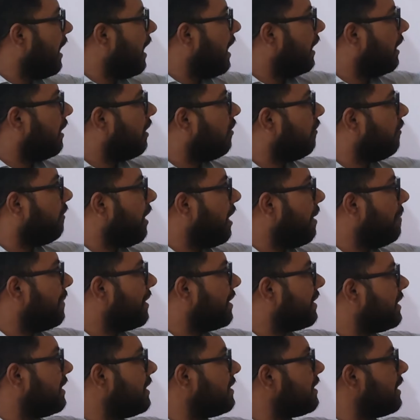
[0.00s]
angle of
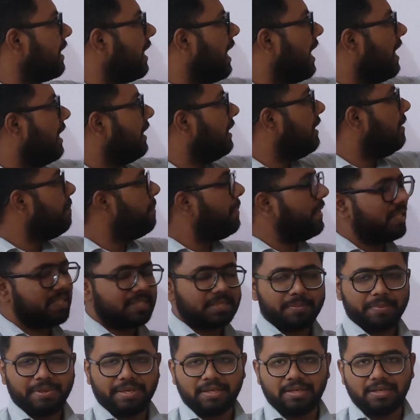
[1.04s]
emergence, and the
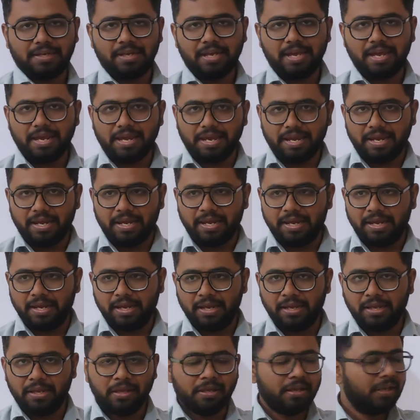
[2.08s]
prism angle A,
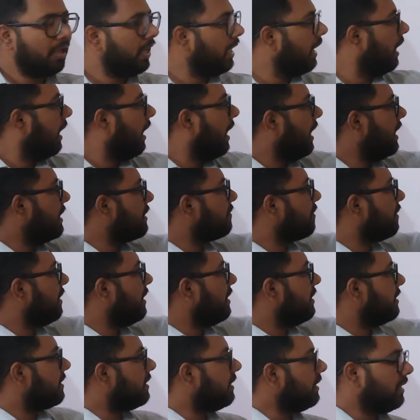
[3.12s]
as well
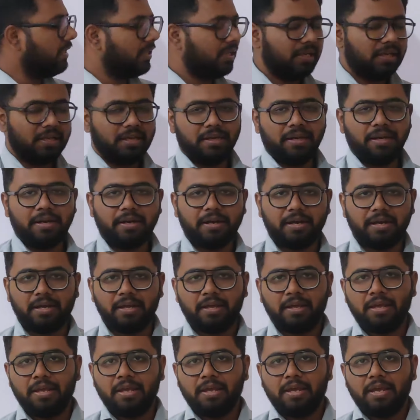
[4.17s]
as the
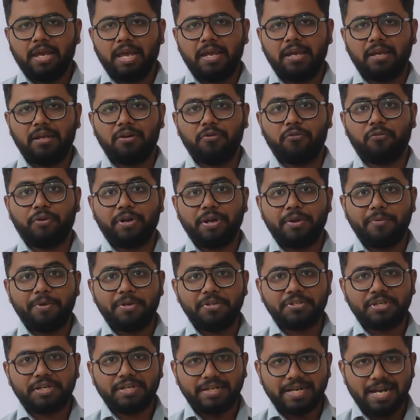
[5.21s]
angle of
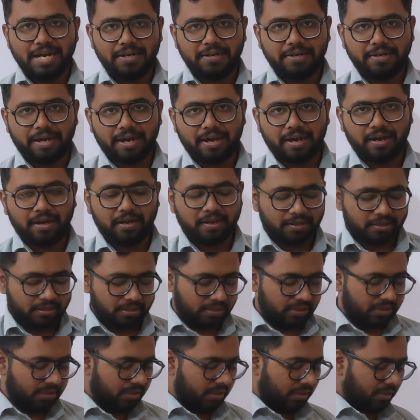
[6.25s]
deviation delta.
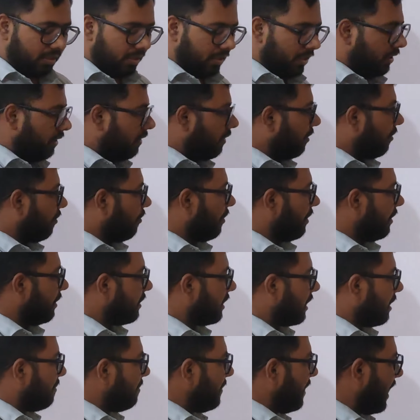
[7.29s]
Or it
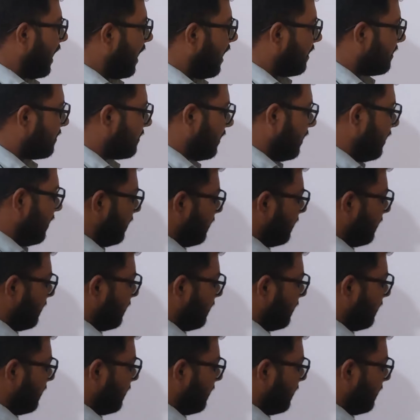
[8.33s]
can be asked